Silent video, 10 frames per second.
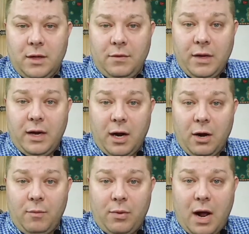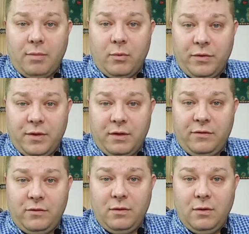The inherent problem with
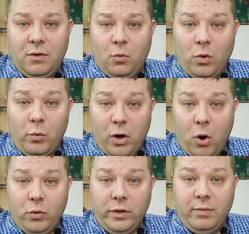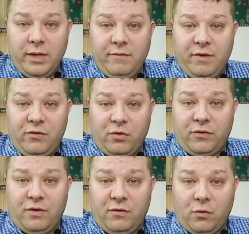this, when we only believe these
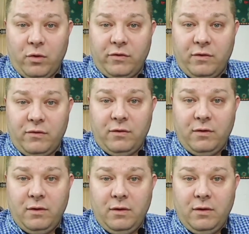trusted sources,